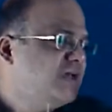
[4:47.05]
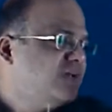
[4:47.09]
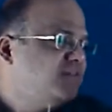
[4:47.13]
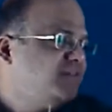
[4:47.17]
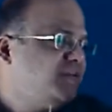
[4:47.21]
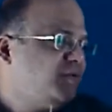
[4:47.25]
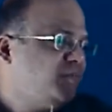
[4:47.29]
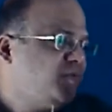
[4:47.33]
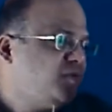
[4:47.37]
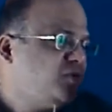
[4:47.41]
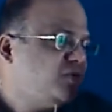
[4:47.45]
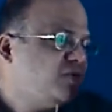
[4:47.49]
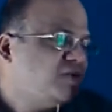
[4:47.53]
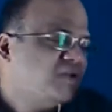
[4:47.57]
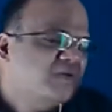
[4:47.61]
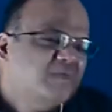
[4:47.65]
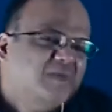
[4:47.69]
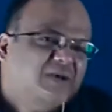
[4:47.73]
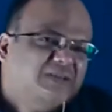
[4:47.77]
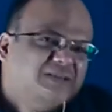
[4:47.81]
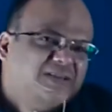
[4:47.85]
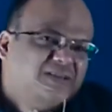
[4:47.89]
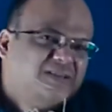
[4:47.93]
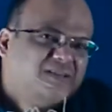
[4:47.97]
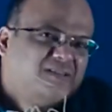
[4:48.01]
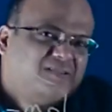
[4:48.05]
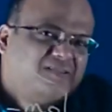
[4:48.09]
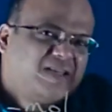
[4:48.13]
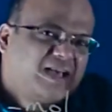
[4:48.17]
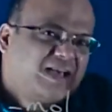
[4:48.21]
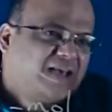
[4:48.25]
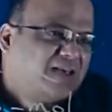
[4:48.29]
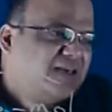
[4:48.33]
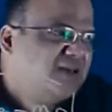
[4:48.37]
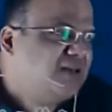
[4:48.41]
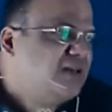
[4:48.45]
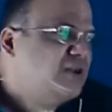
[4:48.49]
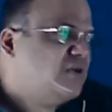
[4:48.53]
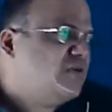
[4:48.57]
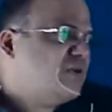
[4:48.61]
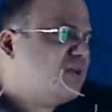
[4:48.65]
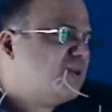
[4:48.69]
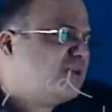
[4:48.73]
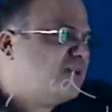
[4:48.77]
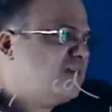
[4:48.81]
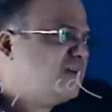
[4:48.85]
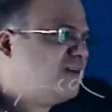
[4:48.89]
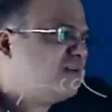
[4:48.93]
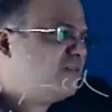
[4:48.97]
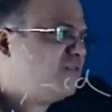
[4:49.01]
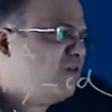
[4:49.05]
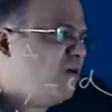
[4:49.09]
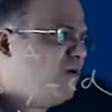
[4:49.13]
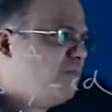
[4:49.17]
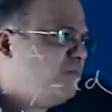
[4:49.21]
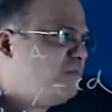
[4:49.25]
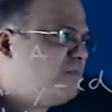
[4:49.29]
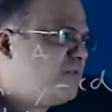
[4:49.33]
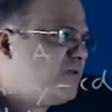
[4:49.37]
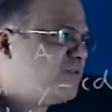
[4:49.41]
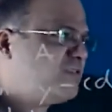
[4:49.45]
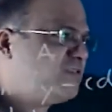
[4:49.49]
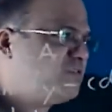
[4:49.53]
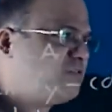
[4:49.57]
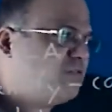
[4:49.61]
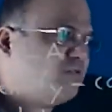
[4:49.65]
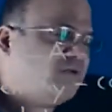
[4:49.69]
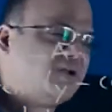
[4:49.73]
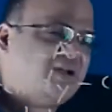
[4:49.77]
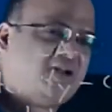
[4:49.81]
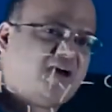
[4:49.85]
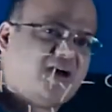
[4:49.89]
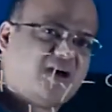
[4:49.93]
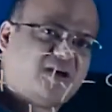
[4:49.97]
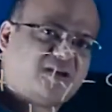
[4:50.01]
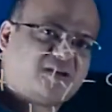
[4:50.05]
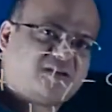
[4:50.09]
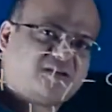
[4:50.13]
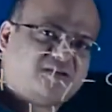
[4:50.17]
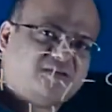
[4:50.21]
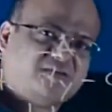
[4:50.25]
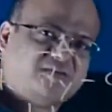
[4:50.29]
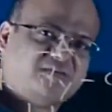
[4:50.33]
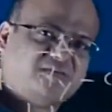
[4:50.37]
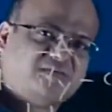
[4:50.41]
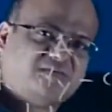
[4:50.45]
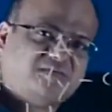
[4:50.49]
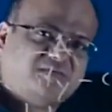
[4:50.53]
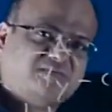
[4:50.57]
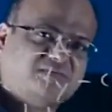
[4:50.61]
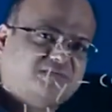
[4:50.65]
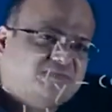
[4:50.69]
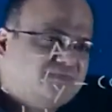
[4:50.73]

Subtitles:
Suppose that you measure this angle, you take a compass, draw an arc.